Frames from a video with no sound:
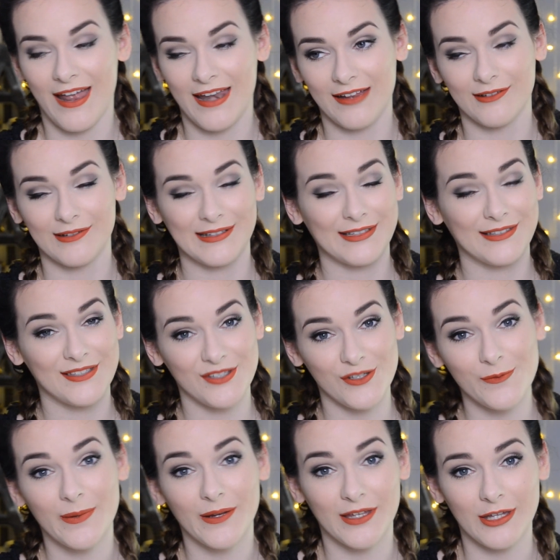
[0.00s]
and it looks
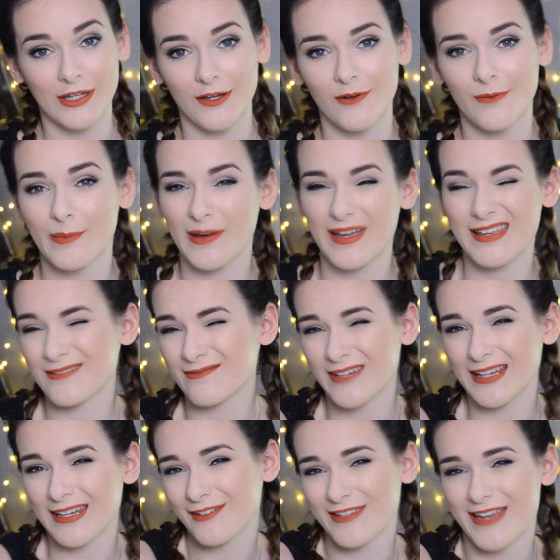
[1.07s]
super cute, but is
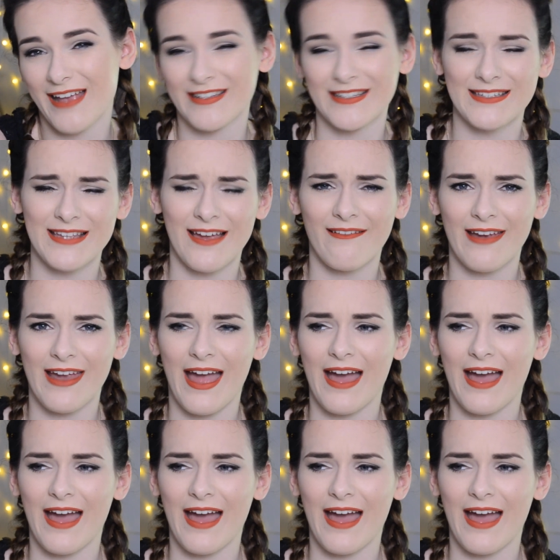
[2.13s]
really unnecessary.